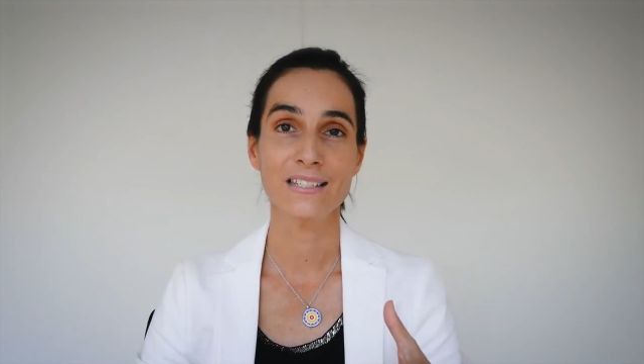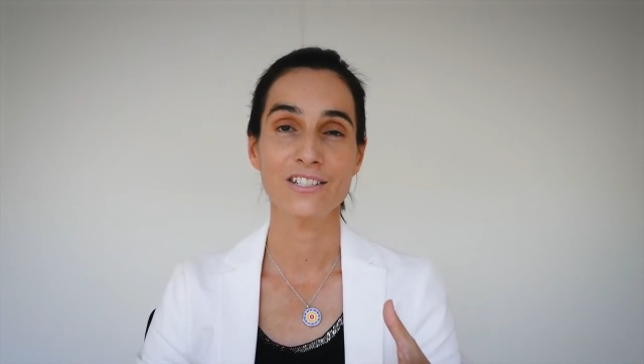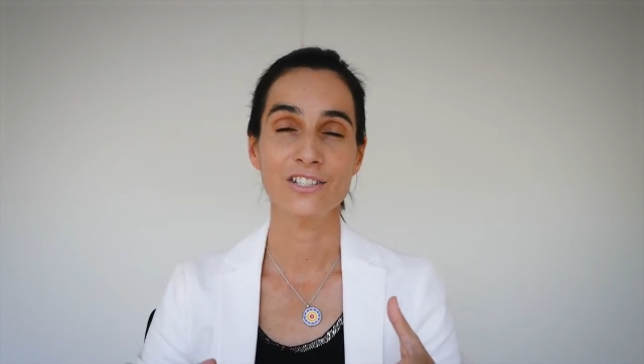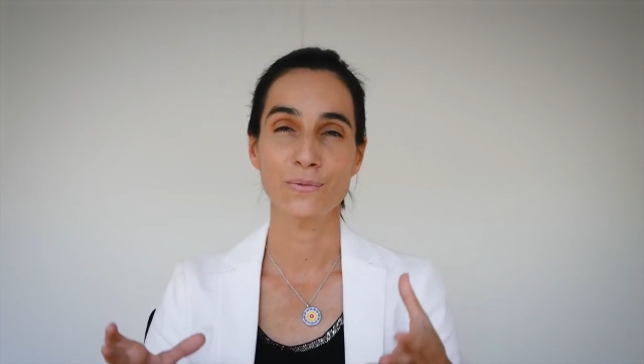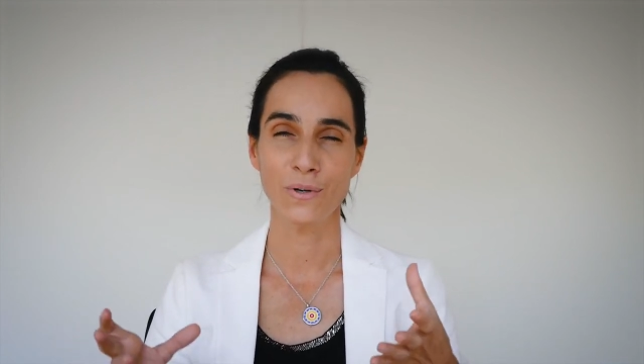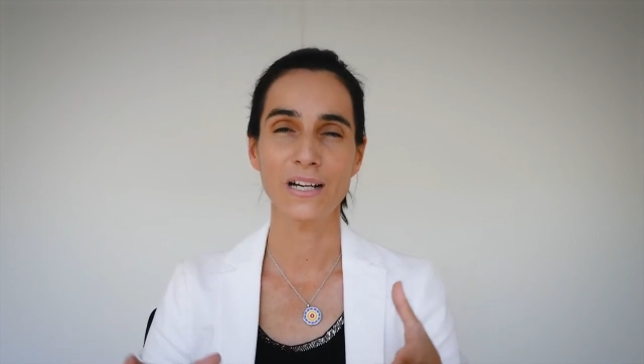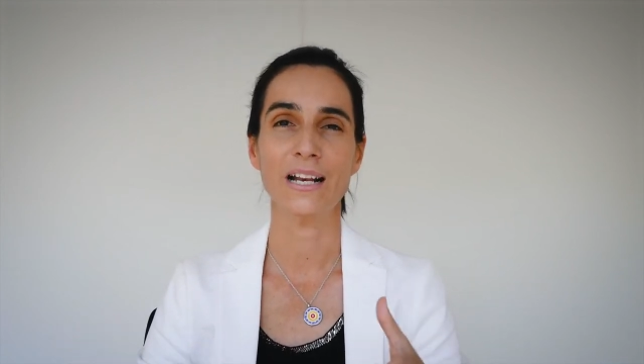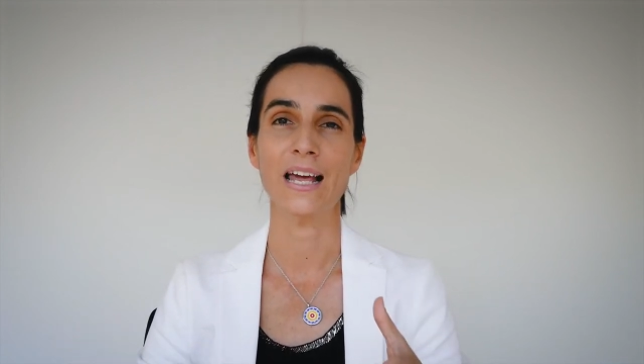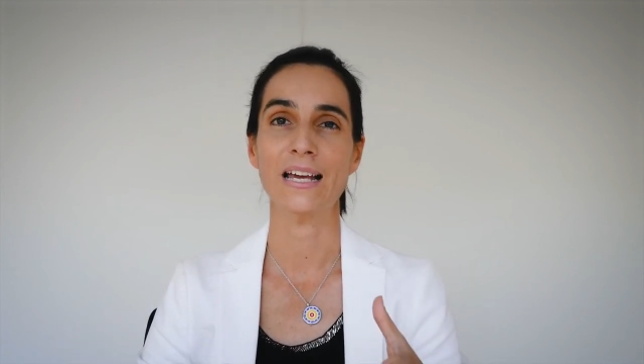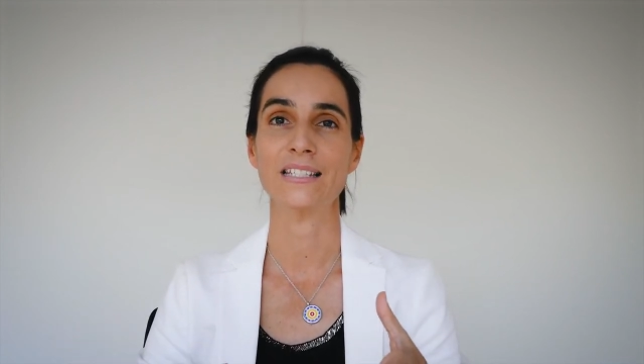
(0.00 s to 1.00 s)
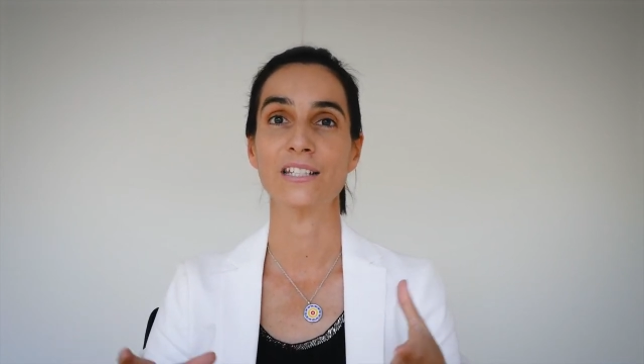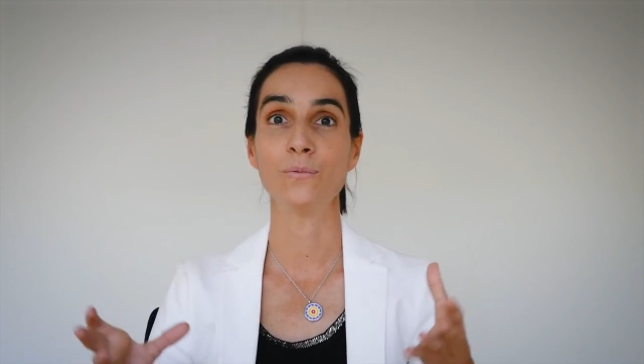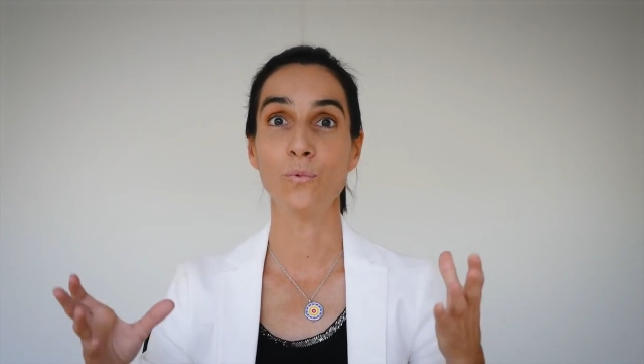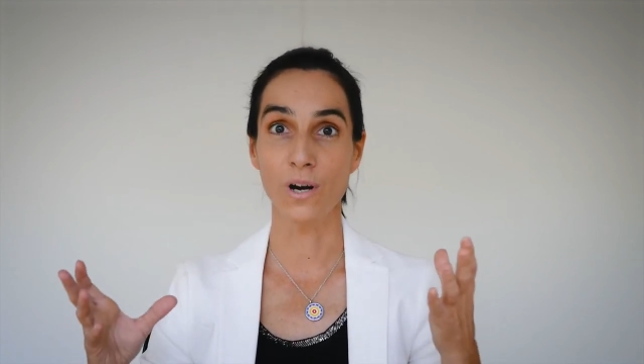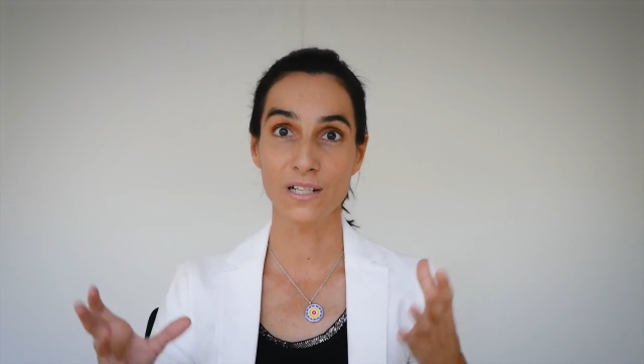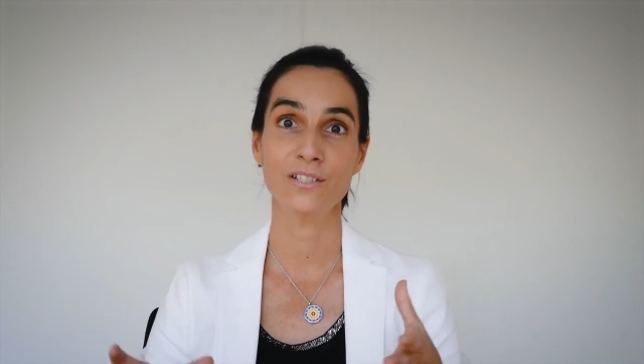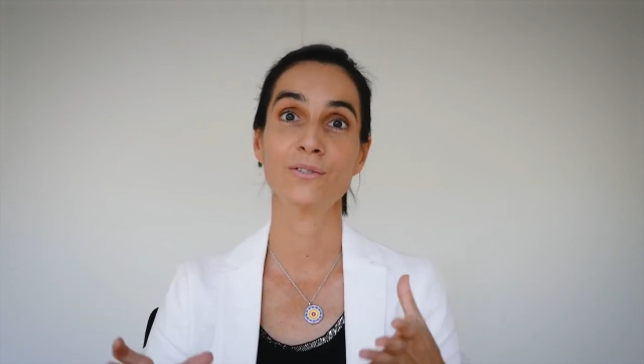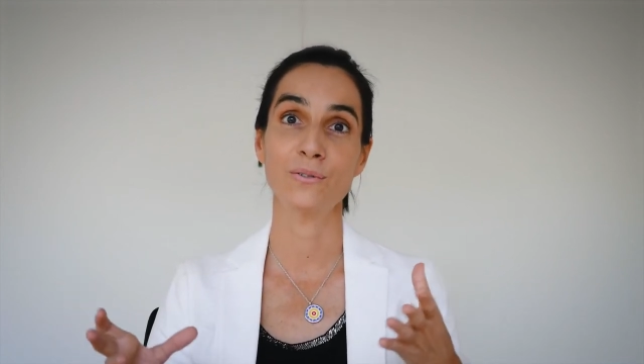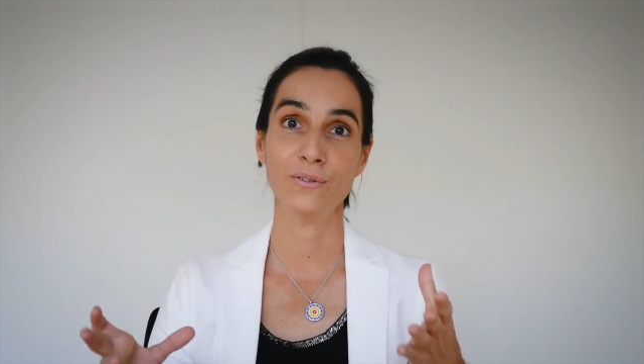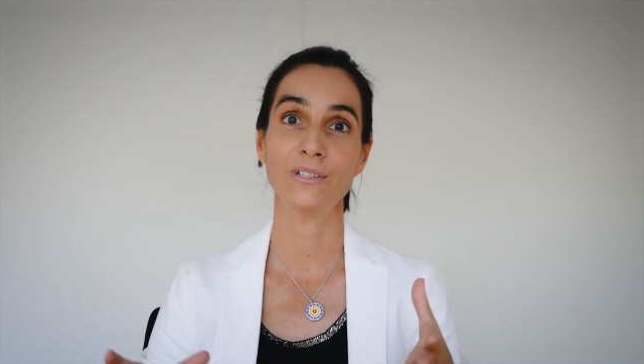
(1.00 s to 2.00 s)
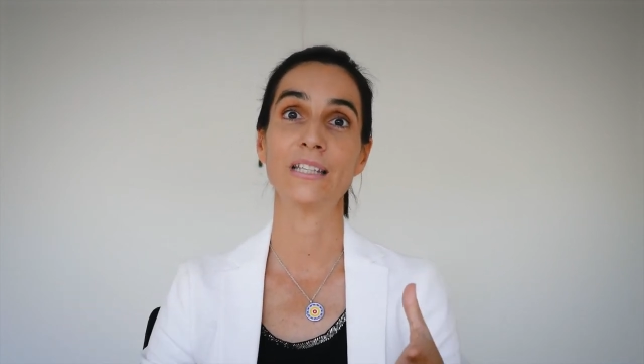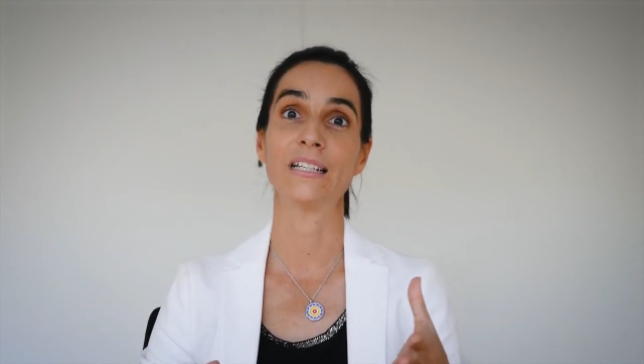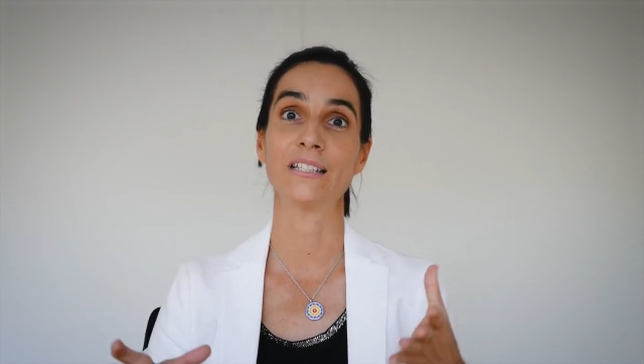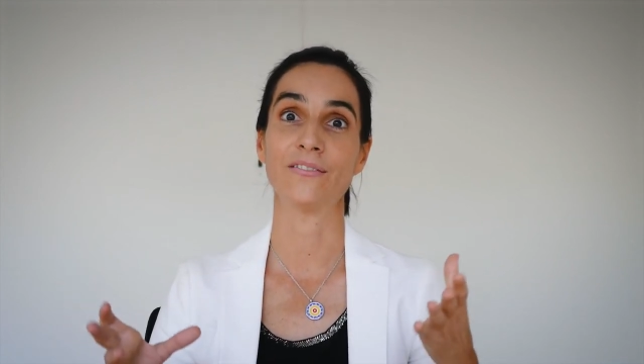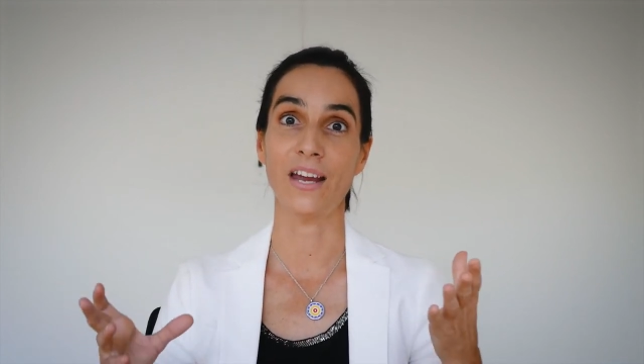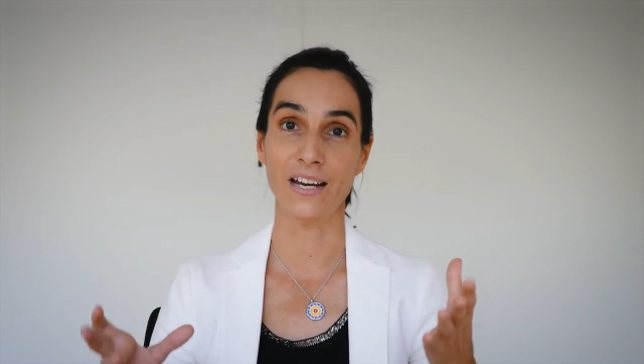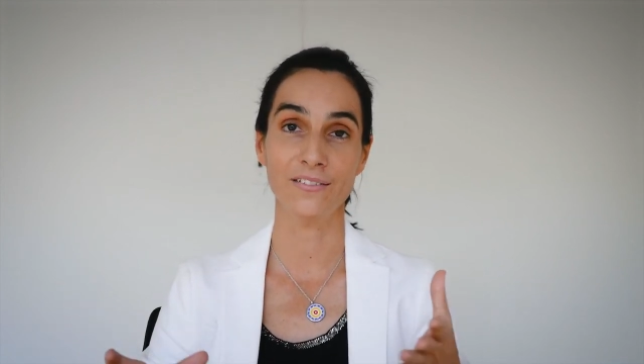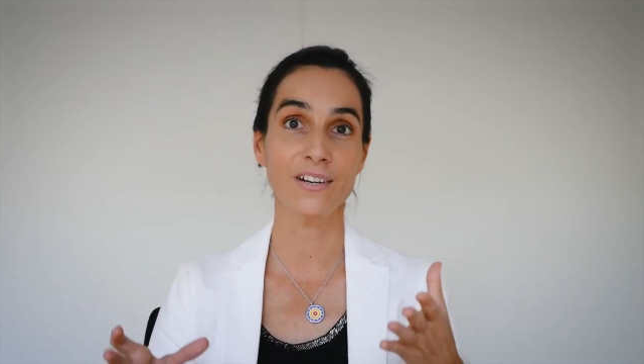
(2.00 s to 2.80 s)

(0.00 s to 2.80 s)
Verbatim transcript: just one class in one school that is very,